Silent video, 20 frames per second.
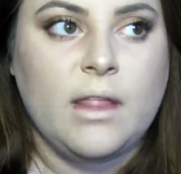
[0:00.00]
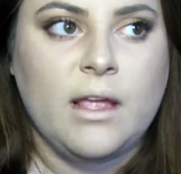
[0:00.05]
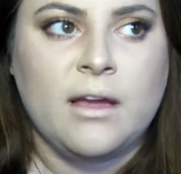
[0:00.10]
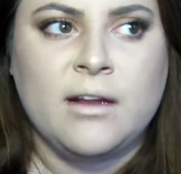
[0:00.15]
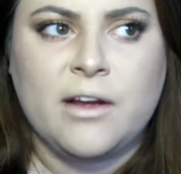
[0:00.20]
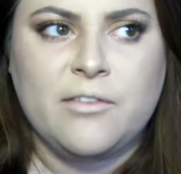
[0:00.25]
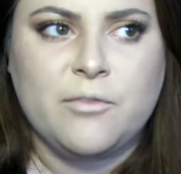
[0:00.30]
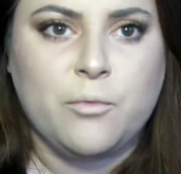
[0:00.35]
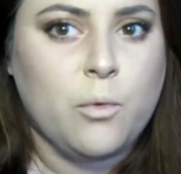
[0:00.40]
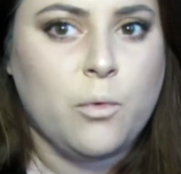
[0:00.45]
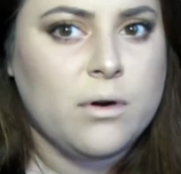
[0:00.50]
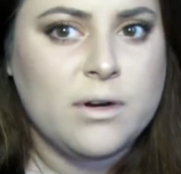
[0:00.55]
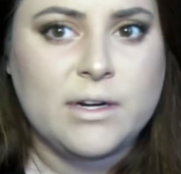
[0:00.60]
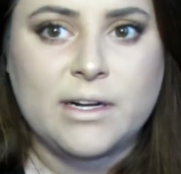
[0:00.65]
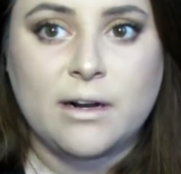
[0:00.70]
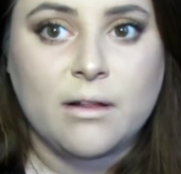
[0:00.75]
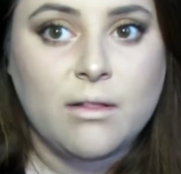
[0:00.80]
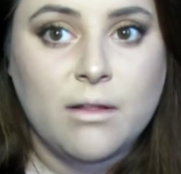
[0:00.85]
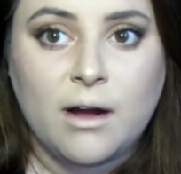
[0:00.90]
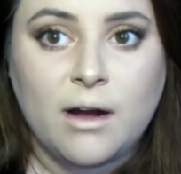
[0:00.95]
and I've worn
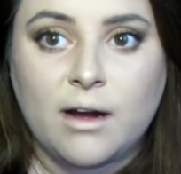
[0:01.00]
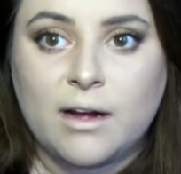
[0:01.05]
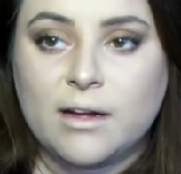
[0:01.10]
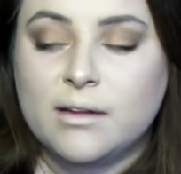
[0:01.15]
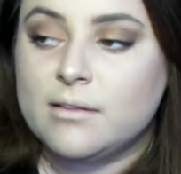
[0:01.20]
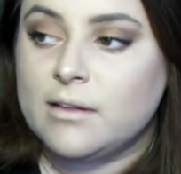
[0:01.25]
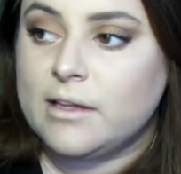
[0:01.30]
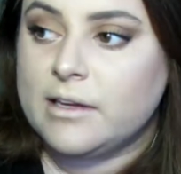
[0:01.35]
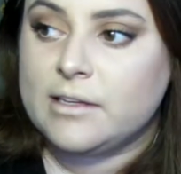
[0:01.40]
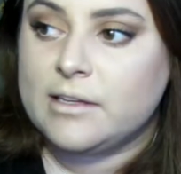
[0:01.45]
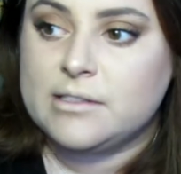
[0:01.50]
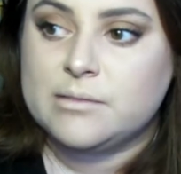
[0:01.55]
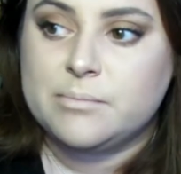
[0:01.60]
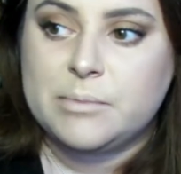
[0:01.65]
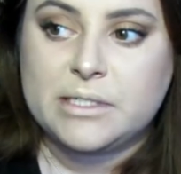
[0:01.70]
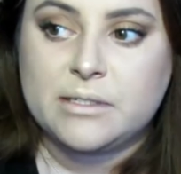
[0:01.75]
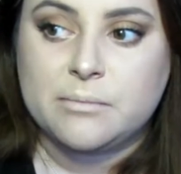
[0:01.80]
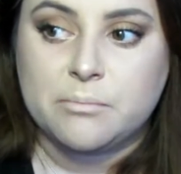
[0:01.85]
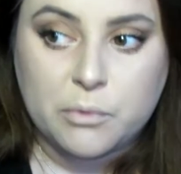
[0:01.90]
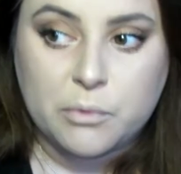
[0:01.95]
it a lot. Like, it's
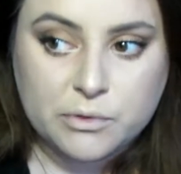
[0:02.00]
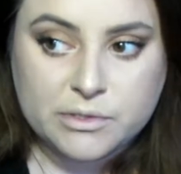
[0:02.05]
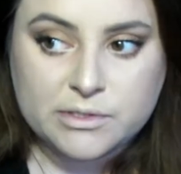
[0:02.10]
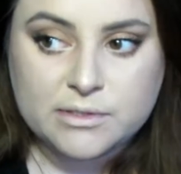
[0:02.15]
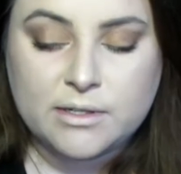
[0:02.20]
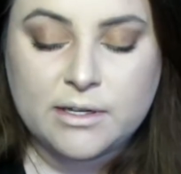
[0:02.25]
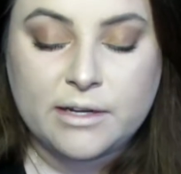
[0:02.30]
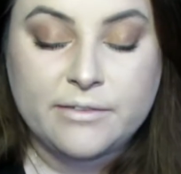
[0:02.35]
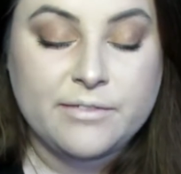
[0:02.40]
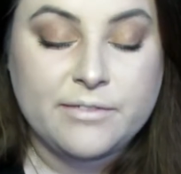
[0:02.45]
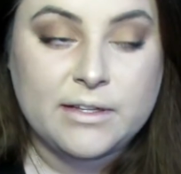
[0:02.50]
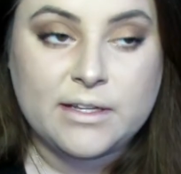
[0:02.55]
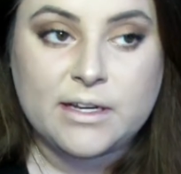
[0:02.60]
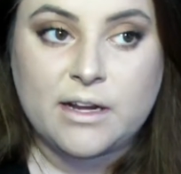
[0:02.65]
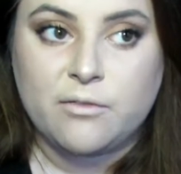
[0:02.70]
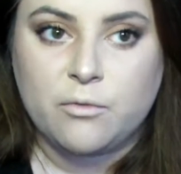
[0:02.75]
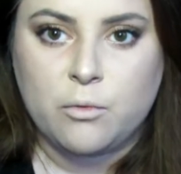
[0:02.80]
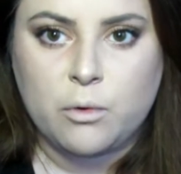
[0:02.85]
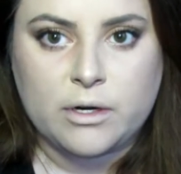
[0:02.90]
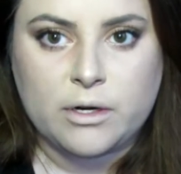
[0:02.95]
been in most, I feel like
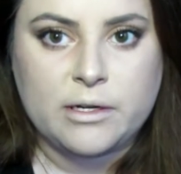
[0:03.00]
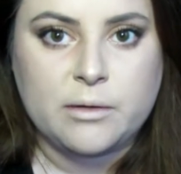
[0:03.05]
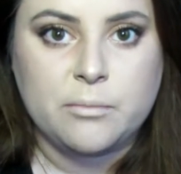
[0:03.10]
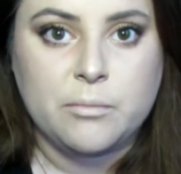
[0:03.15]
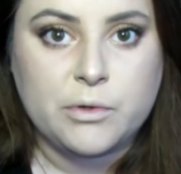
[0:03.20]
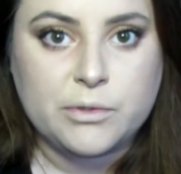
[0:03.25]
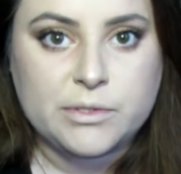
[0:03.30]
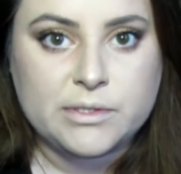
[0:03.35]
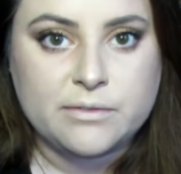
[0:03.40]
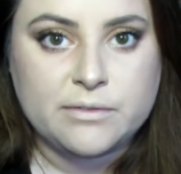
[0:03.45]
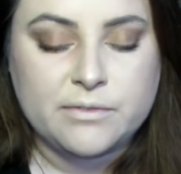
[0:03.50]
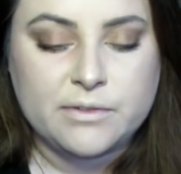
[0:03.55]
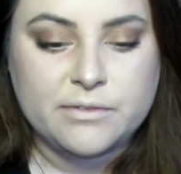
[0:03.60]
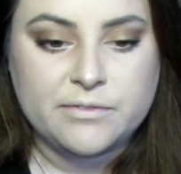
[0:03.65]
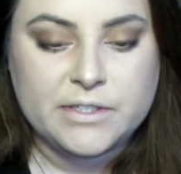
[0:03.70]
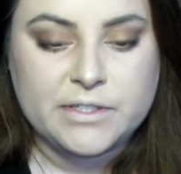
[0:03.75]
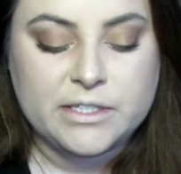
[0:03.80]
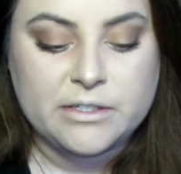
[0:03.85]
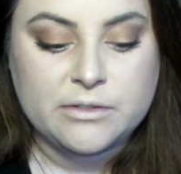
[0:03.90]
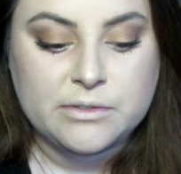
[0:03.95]
I've worn it in most of the
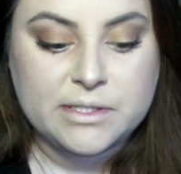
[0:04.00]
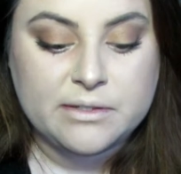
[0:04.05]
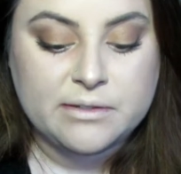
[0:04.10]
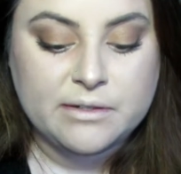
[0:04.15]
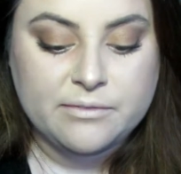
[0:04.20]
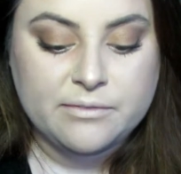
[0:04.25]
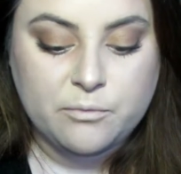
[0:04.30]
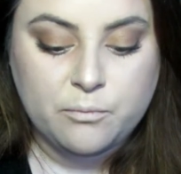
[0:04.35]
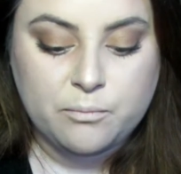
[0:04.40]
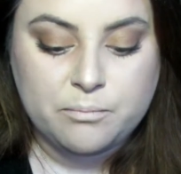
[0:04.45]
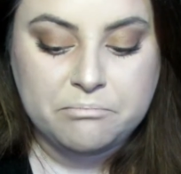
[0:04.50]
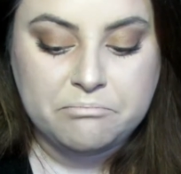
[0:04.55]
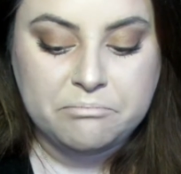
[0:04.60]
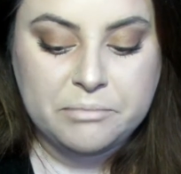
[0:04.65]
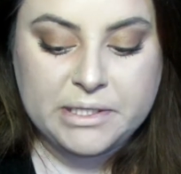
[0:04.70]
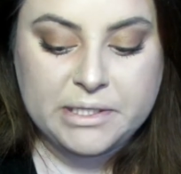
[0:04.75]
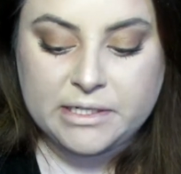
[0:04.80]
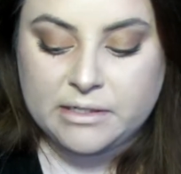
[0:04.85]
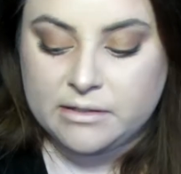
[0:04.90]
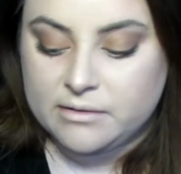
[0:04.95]
videos that I've
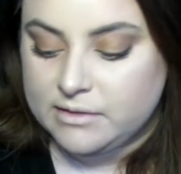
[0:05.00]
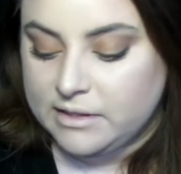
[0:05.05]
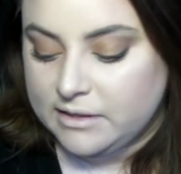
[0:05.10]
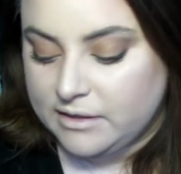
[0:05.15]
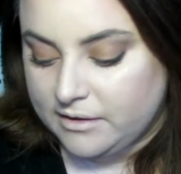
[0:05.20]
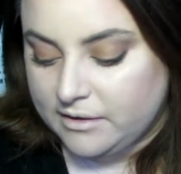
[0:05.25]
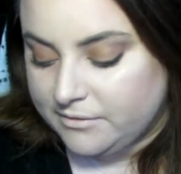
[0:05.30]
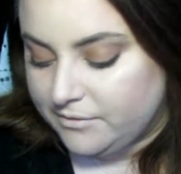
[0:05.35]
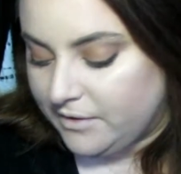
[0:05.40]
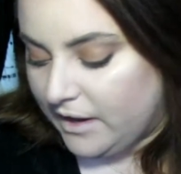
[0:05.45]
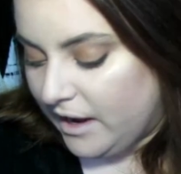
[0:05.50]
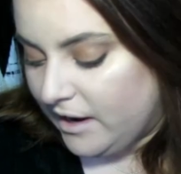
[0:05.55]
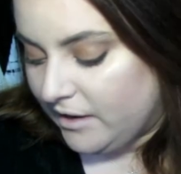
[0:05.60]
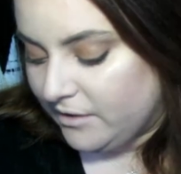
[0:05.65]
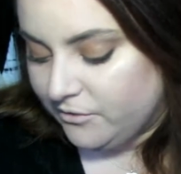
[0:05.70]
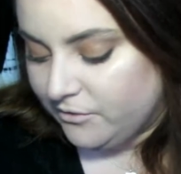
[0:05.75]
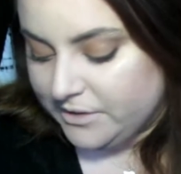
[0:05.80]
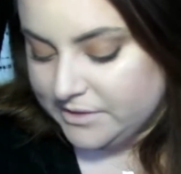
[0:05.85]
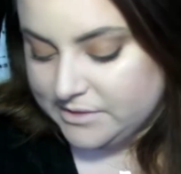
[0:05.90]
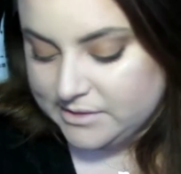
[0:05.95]
been in, that I've
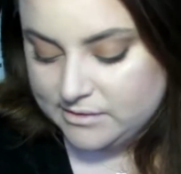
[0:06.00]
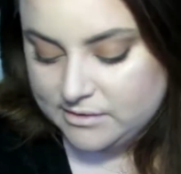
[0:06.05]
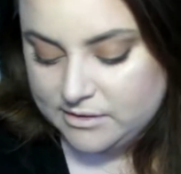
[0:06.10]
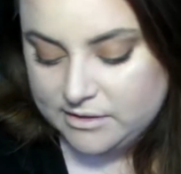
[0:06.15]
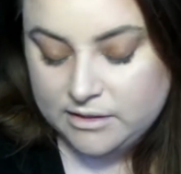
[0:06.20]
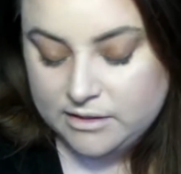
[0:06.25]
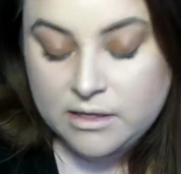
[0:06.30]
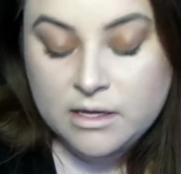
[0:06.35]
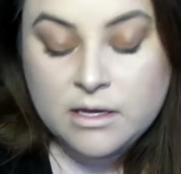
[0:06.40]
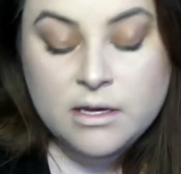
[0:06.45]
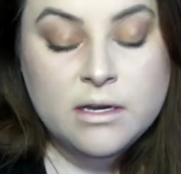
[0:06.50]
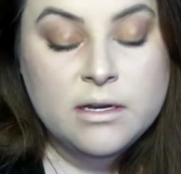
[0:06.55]
had recently.